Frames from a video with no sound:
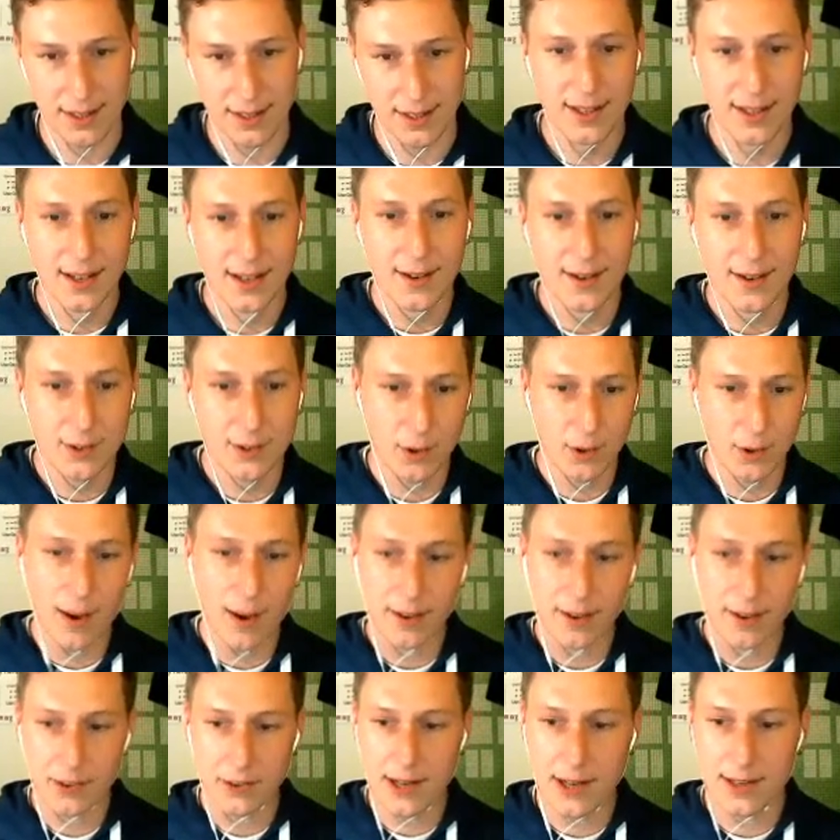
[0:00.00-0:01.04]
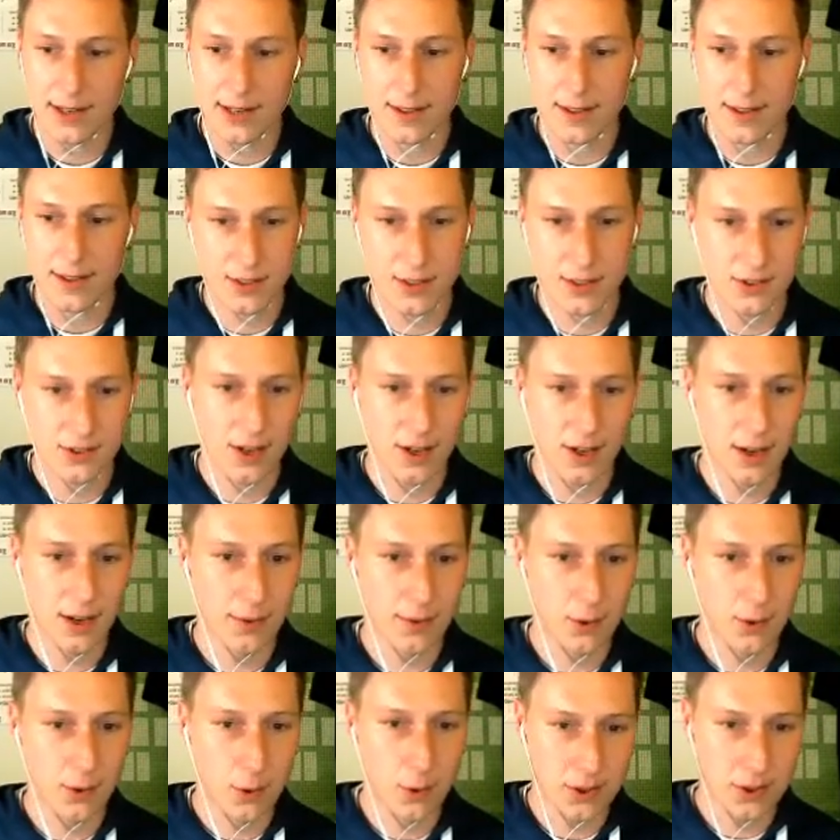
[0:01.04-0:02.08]
So I created these
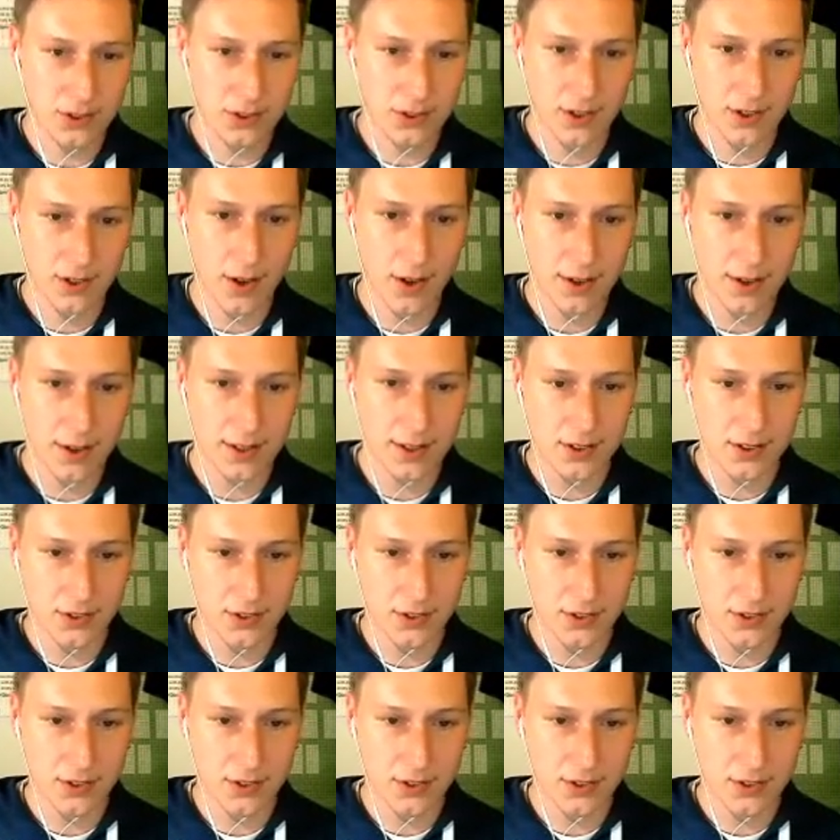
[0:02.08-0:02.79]
course cards,